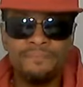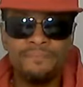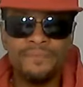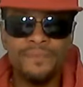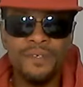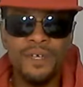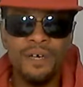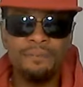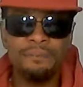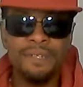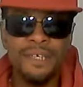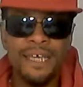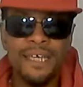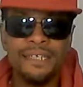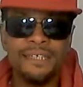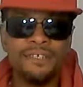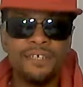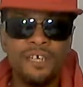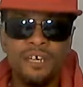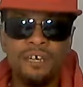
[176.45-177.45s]
You know what I'm saying?
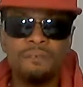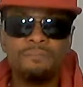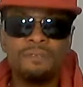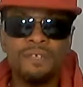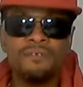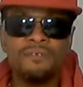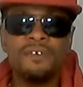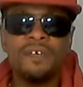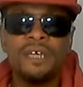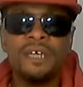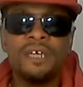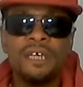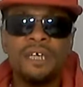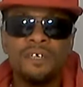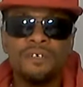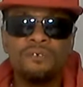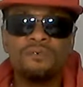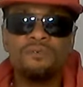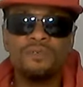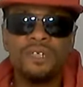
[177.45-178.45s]
In terms of
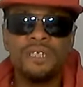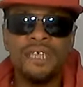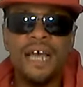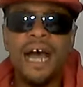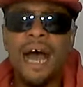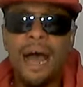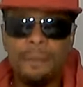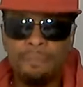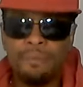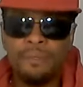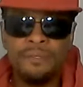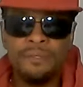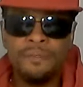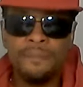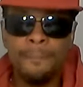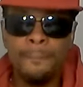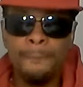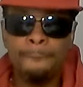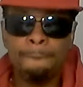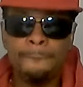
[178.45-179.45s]
you the top,
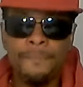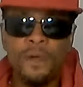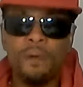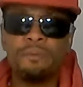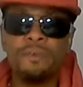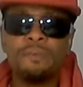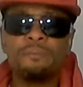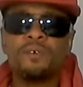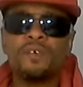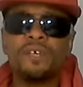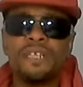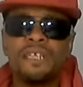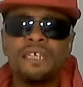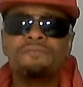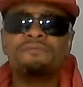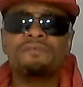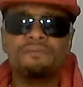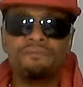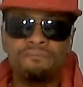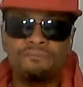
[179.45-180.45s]
or people can even